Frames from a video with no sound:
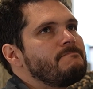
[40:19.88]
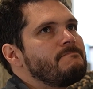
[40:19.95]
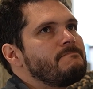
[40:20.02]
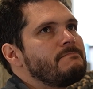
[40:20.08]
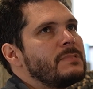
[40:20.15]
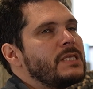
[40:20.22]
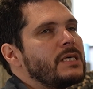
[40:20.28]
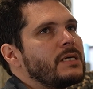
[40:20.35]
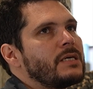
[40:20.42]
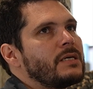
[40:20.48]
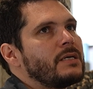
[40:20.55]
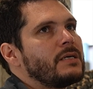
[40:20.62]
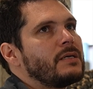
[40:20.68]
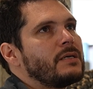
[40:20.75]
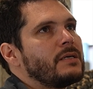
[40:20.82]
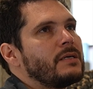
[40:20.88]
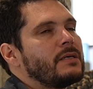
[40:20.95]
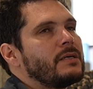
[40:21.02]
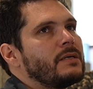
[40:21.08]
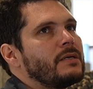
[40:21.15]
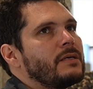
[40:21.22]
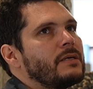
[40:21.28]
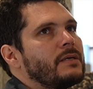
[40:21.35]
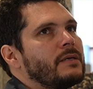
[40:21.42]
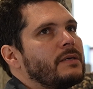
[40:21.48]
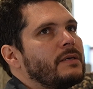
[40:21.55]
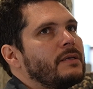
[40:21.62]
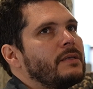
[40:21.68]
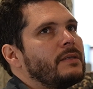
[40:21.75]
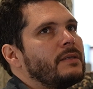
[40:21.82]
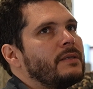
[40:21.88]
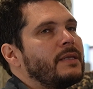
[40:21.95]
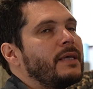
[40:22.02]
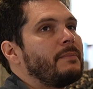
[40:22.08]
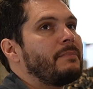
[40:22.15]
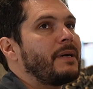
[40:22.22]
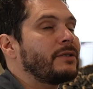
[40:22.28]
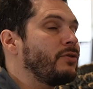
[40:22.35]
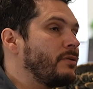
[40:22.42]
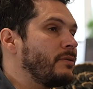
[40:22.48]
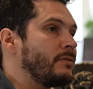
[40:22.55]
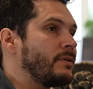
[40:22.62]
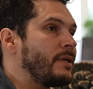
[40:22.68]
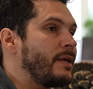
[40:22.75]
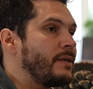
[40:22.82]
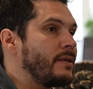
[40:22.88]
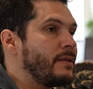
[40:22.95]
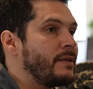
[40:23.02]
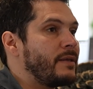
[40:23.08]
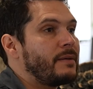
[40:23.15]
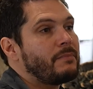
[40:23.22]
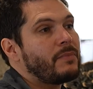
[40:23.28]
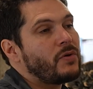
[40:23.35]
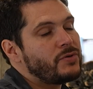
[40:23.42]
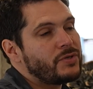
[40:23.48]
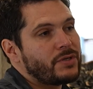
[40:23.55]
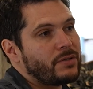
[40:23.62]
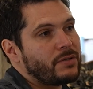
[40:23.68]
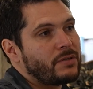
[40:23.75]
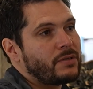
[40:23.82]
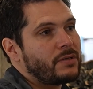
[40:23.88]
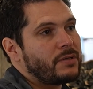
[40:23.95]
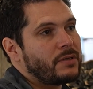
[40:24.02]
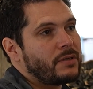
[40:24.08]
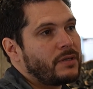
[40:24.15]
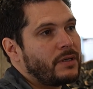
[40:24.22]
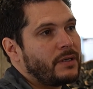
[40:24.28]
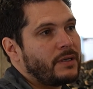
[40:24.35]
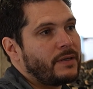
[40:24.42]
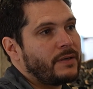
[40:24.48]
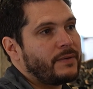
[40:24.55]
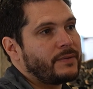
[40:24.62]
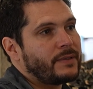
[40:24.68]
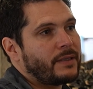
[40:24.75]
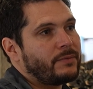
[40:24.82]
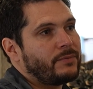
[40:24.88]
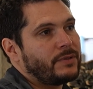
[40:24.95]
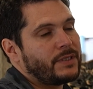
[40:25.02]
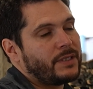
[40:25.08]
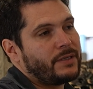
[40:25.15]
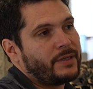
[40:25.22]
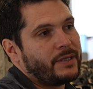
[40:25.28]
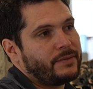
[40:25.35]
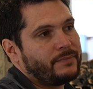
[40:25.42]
the impact on the emotion that it will generate.